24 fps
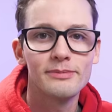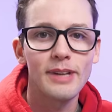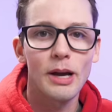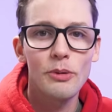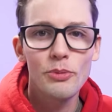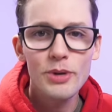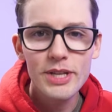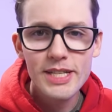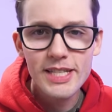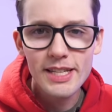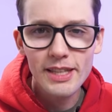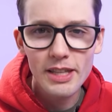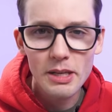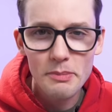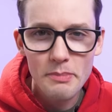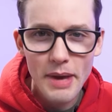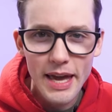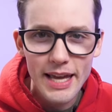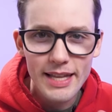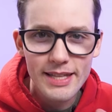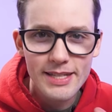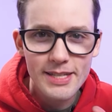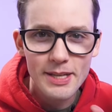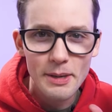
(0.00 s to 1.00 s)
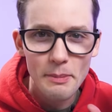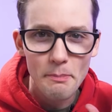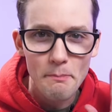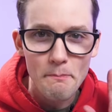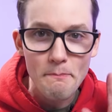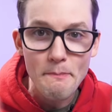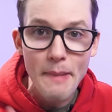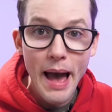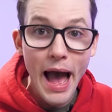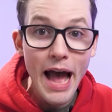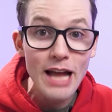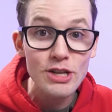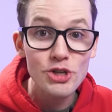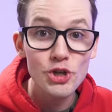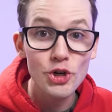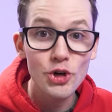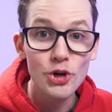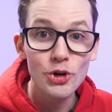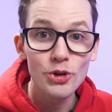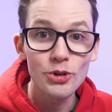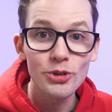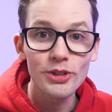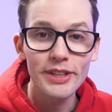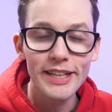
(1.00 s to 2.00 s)
I recently made some
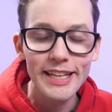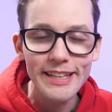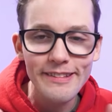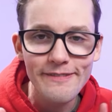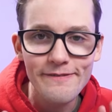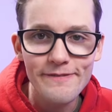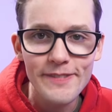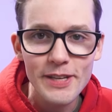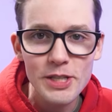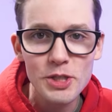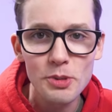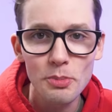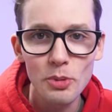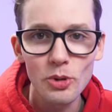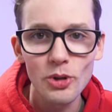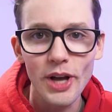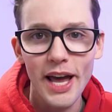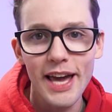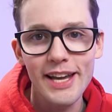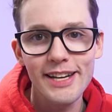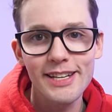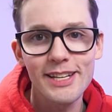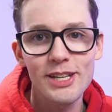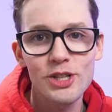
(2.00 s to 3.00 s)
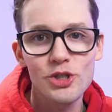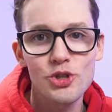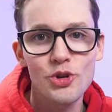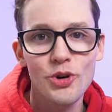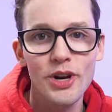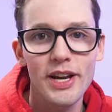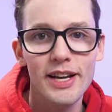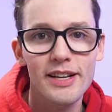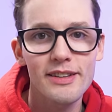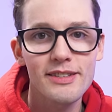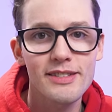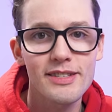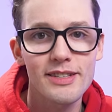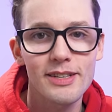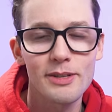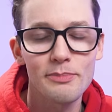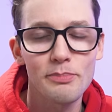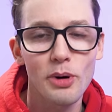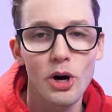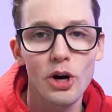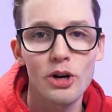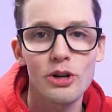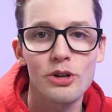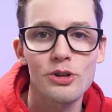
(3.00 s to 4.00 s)
magical invisible editing tricks
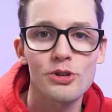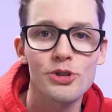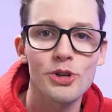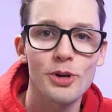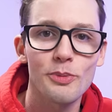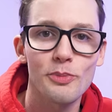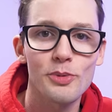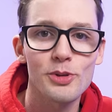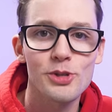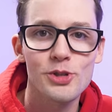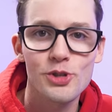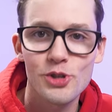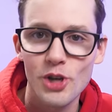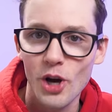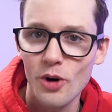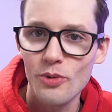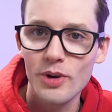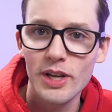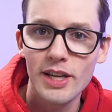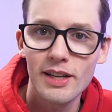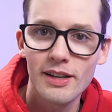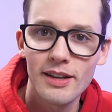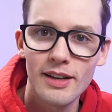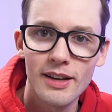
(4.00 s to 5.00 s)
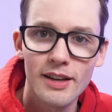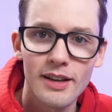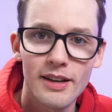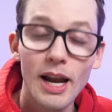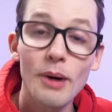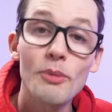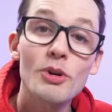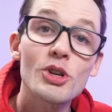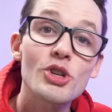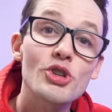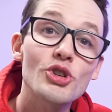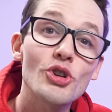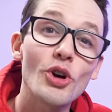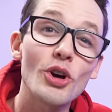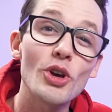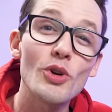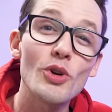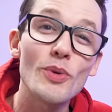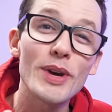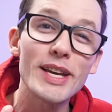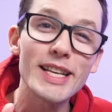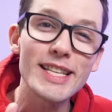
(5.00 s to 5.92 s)
in partnership with Sony, and I want to show you